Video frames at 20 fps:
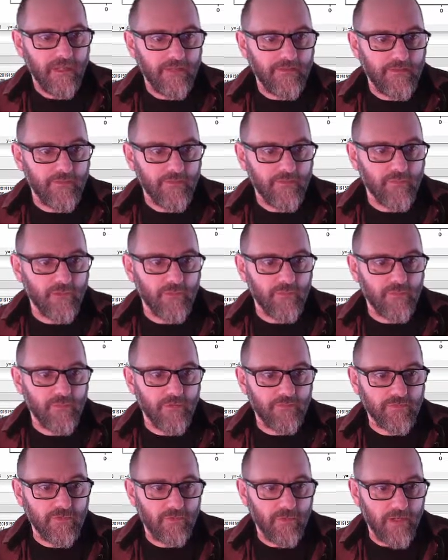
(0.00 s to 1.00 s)
And this one
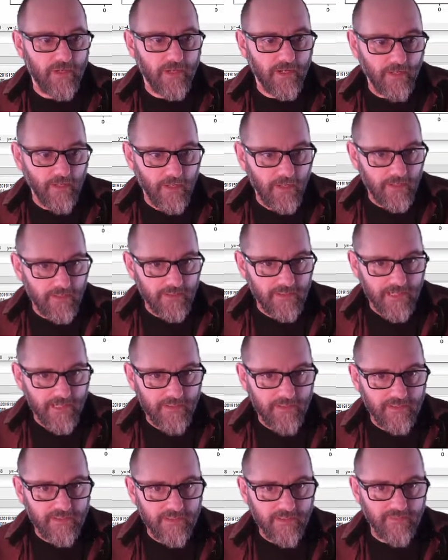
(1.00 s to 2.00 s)
moves quite a lot
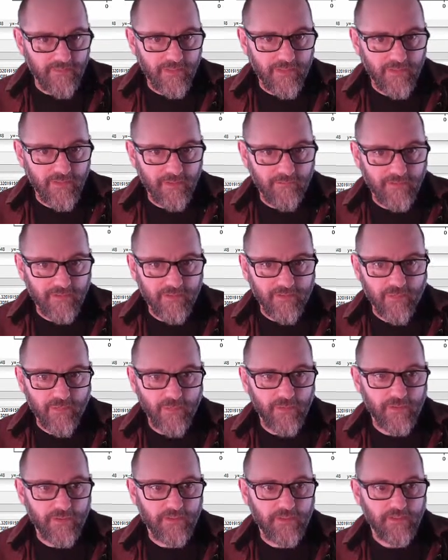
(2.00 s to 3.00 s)
down into the middle of its
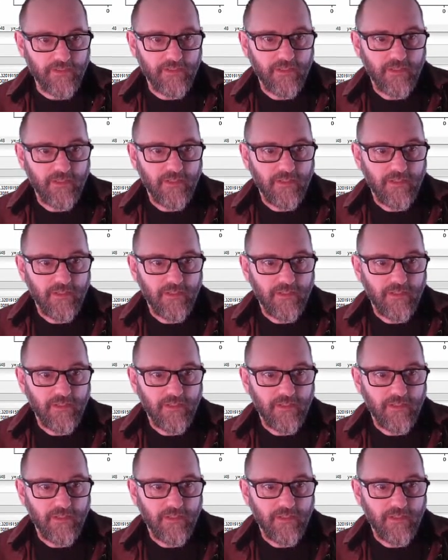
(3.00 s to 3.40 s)
points,